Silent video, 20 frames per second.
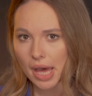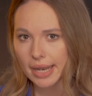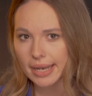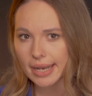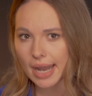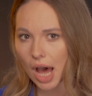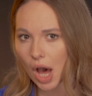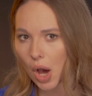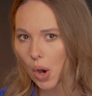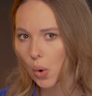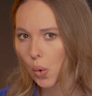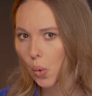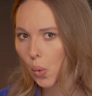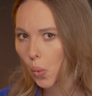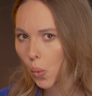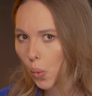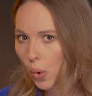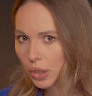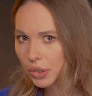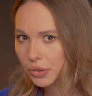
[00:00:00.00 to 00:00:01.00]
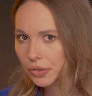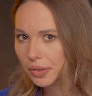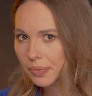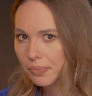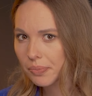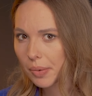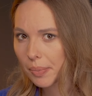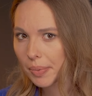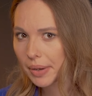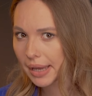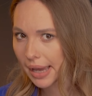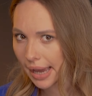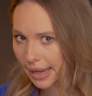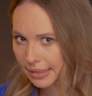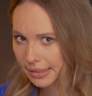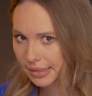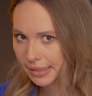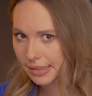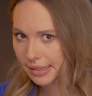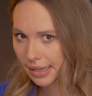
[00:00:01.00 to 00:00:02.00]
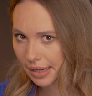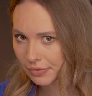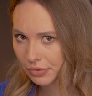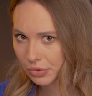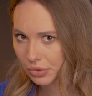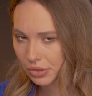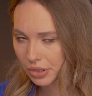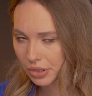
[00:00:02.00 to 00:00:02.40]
Now, what do the propagandists have to